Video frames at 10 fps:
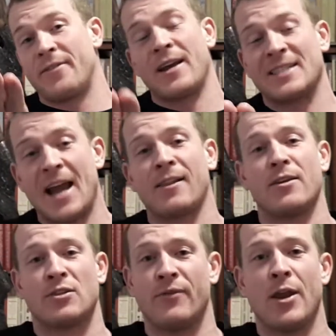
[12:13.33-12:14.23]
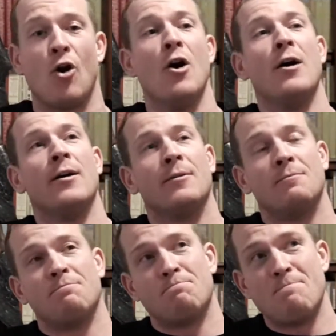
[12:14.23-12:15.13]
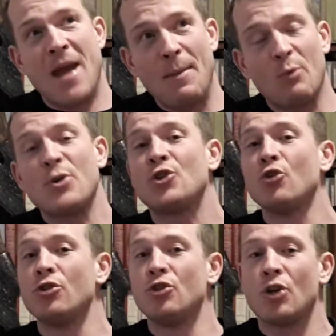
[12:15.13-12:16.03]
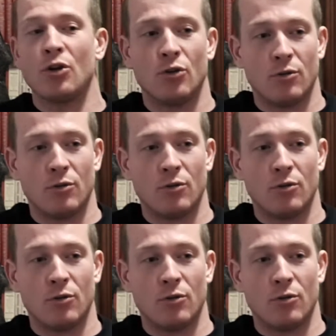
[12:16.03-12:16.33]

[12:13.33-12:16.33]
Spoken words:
exactly this video. Maybe we shouldn't